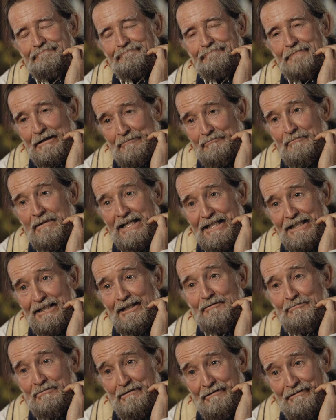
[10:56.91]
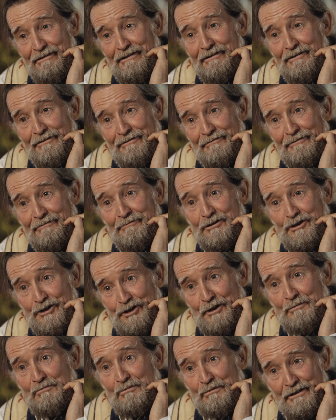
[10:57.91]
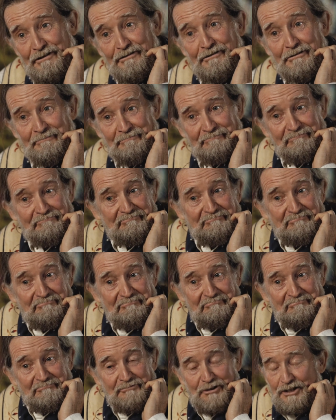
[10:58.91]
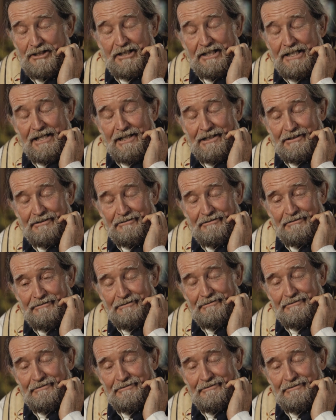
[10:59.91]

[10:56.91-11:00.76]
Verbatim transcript: That might deepen their sheep wisdom. Hmm. Just a guess.